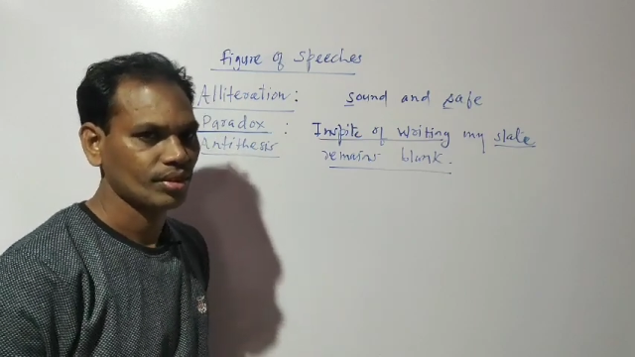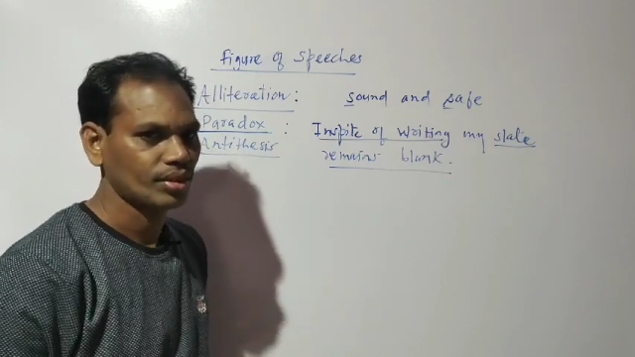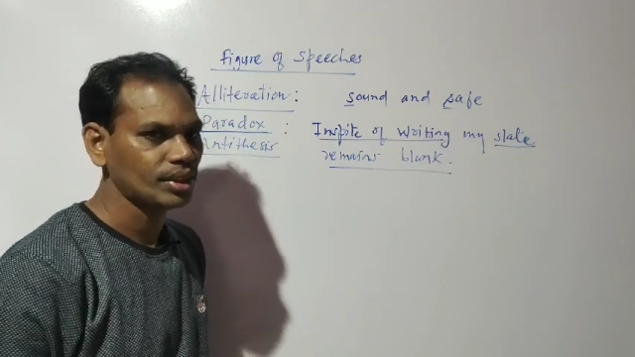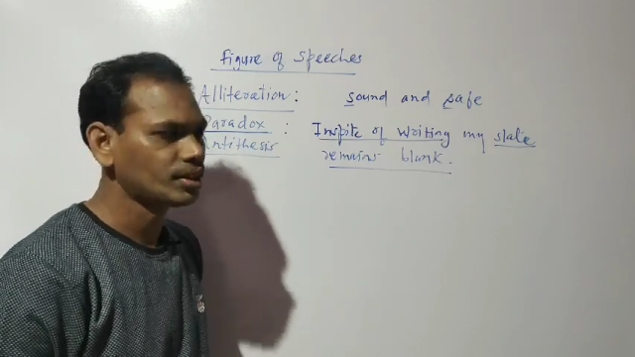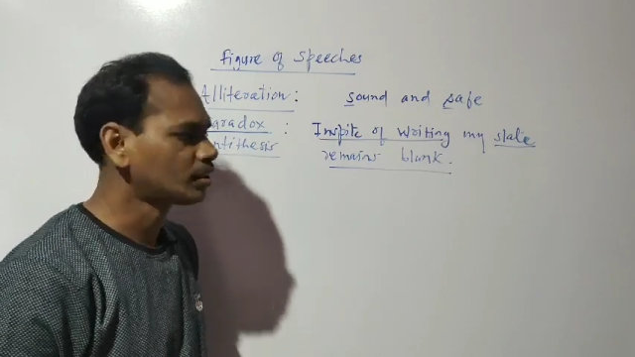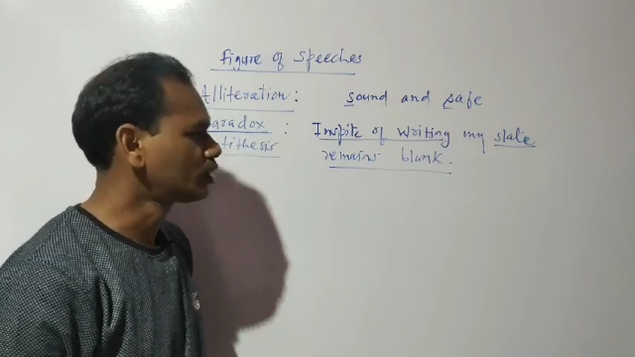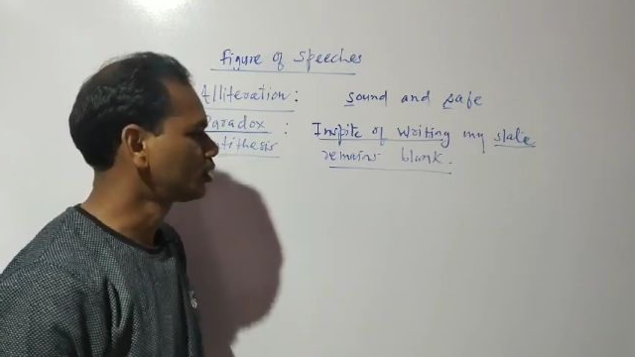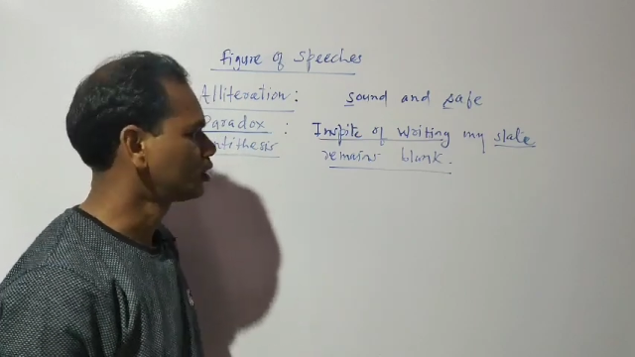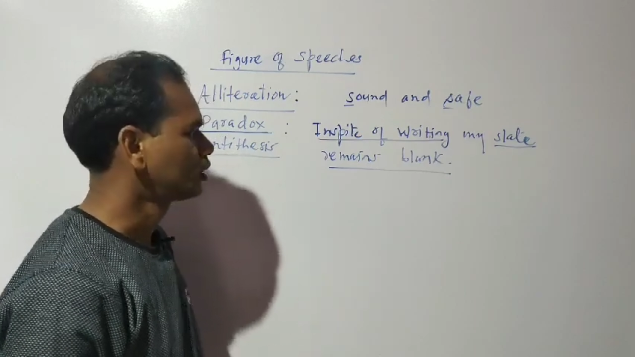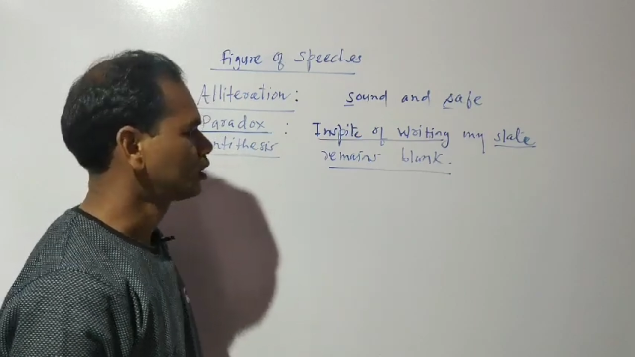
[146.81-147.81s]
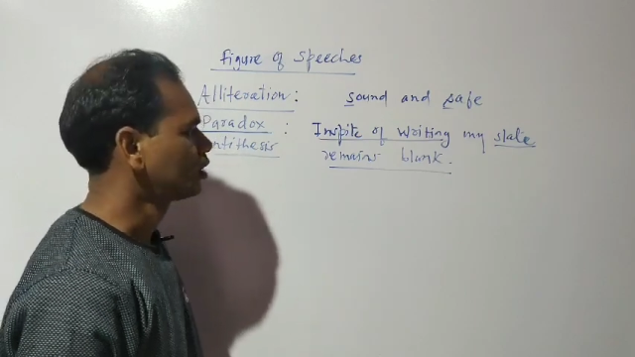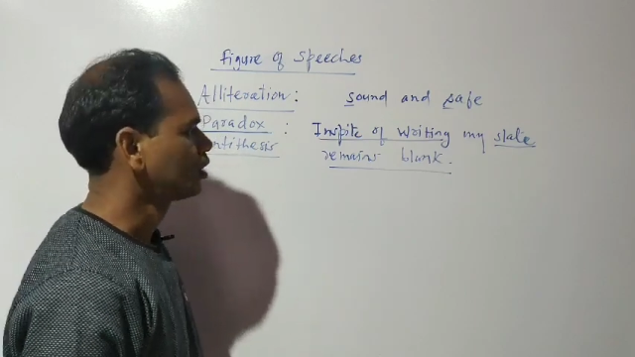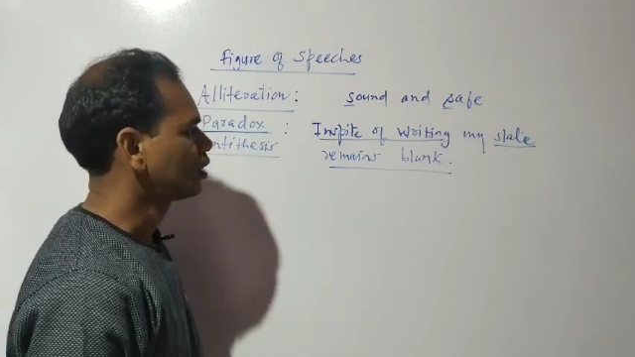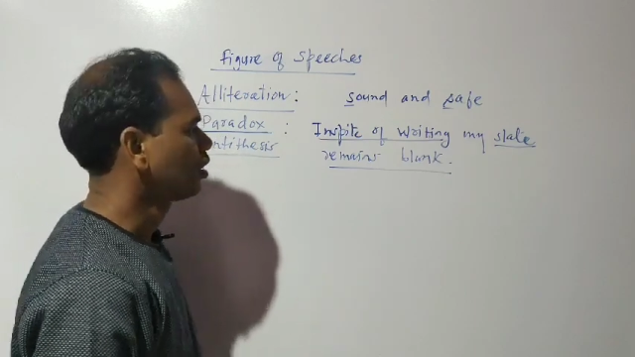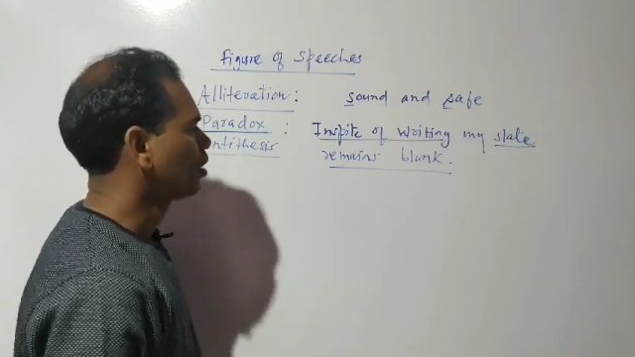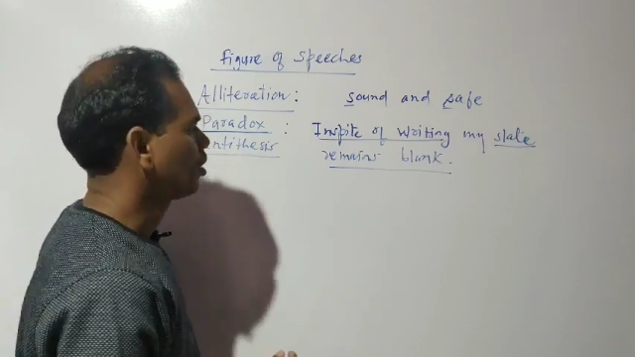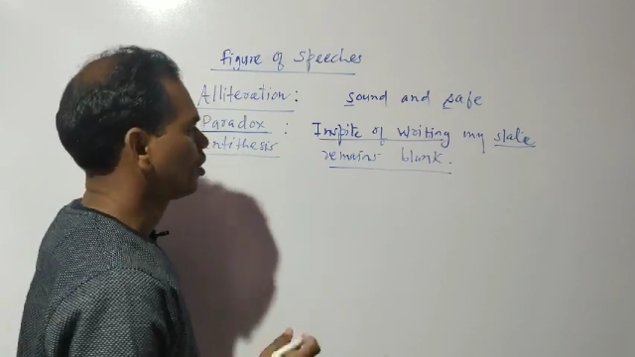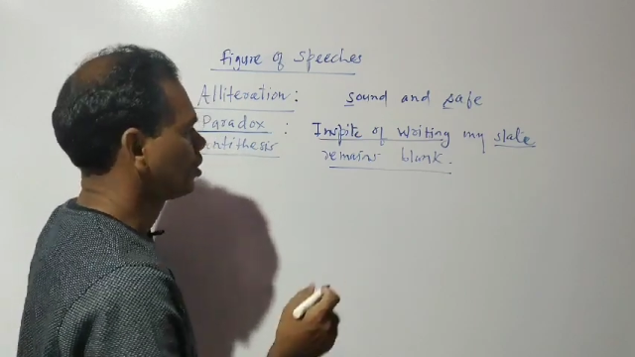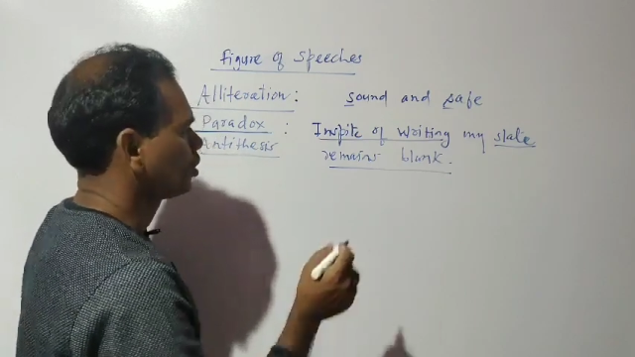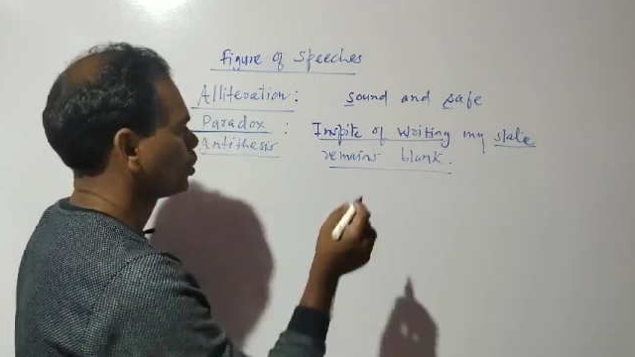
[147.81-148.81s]
right?
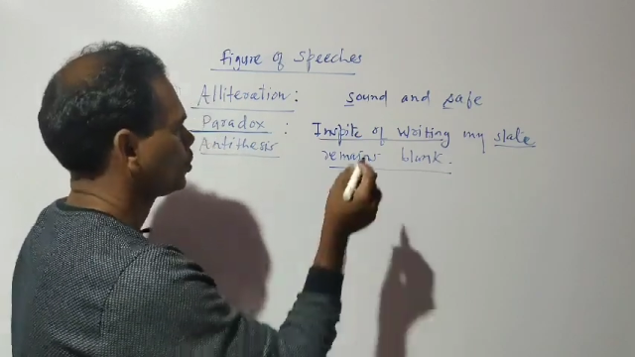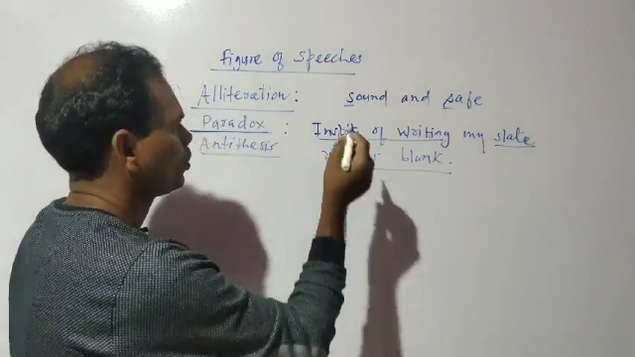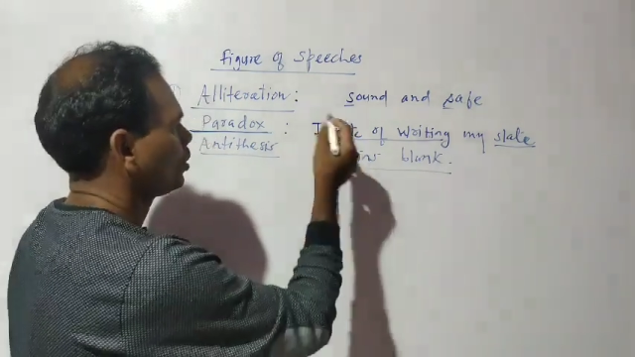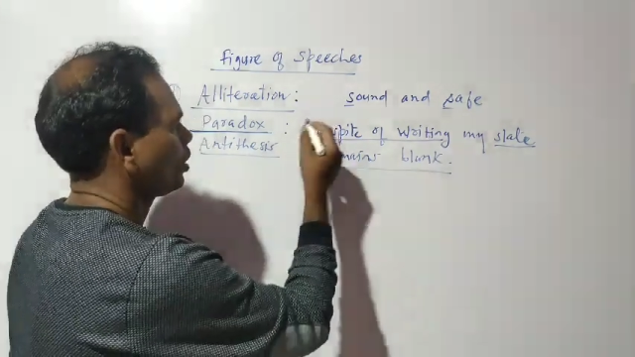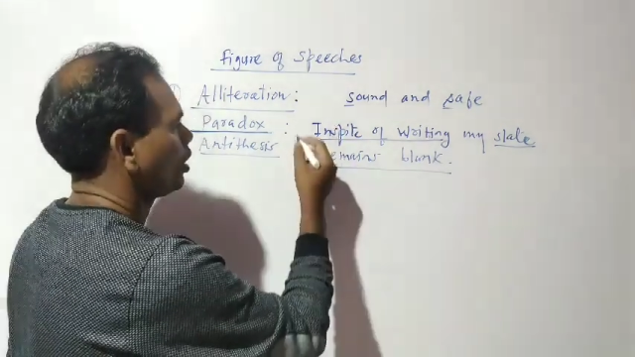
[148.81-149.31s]
So